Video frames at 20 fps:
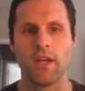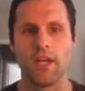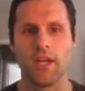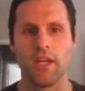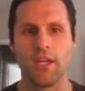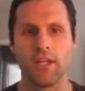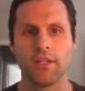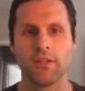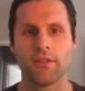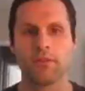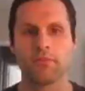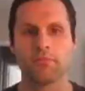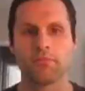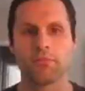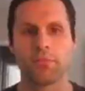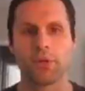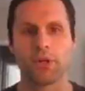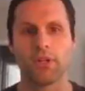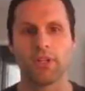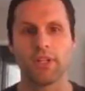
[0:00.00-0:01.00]
In
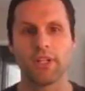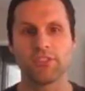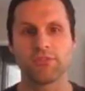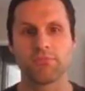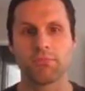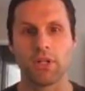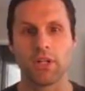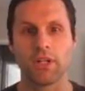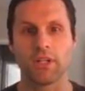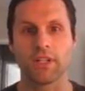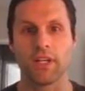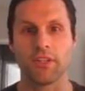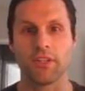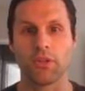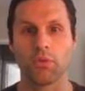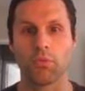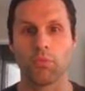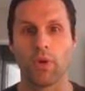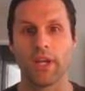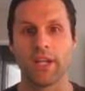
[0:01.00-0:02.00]
Pearl S. Buck and
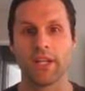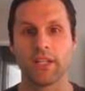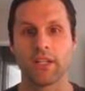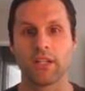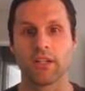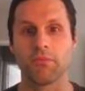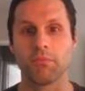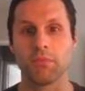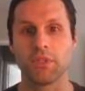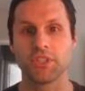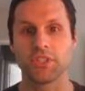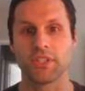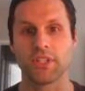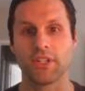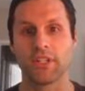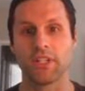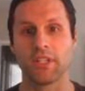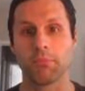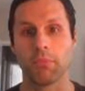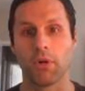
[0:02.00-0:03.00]
the Waning of
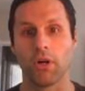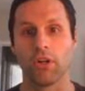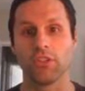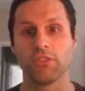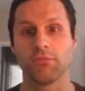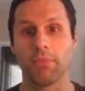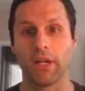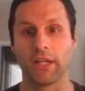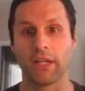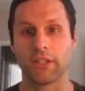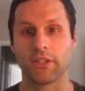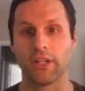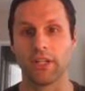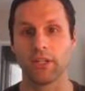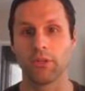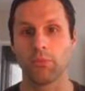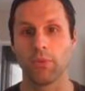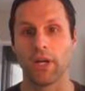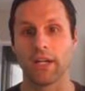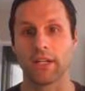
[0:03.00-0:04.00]
Missionary Impulse by
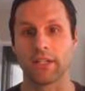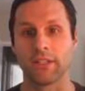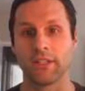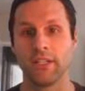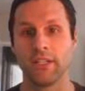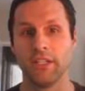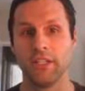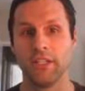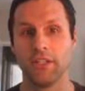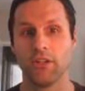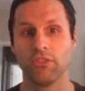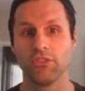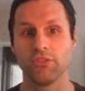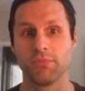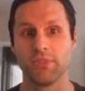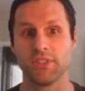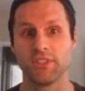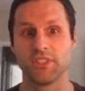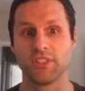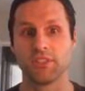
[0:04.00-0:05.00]
Grant Wacker, he
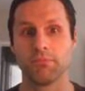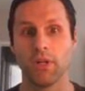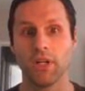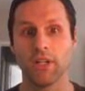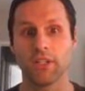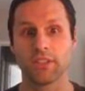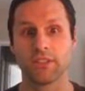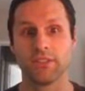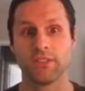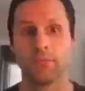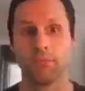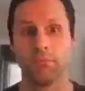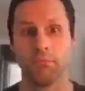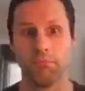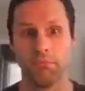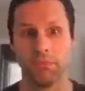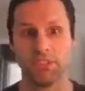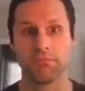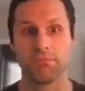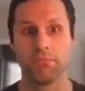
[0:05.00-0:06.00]
notes Miss
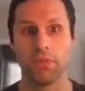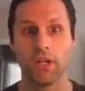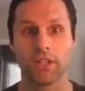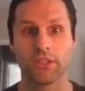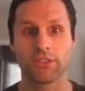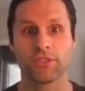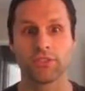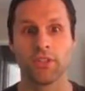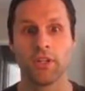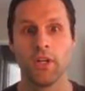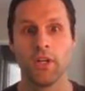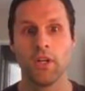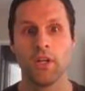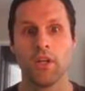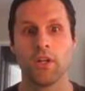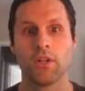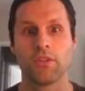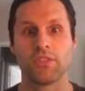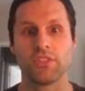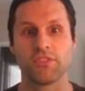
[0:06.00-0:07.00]
Buck's
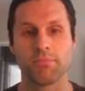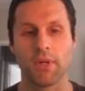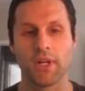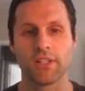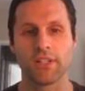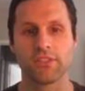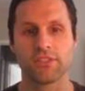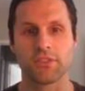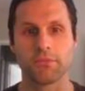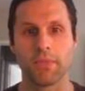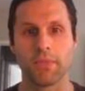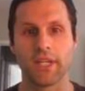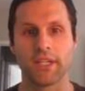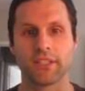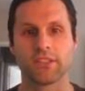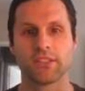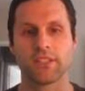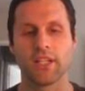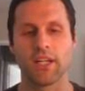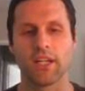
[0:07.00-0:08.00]
response to
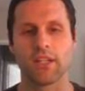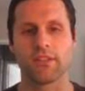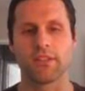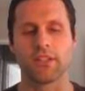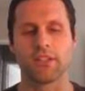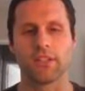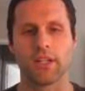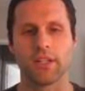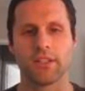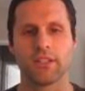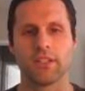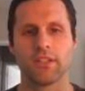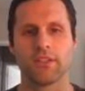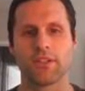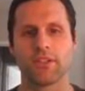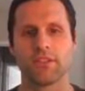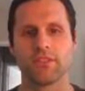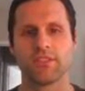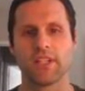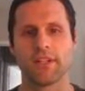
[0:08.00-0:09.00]
Machen's death in
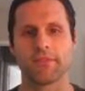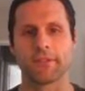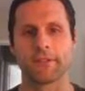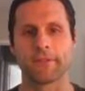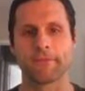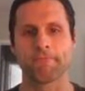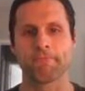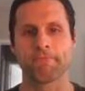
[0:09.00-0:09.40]
1937.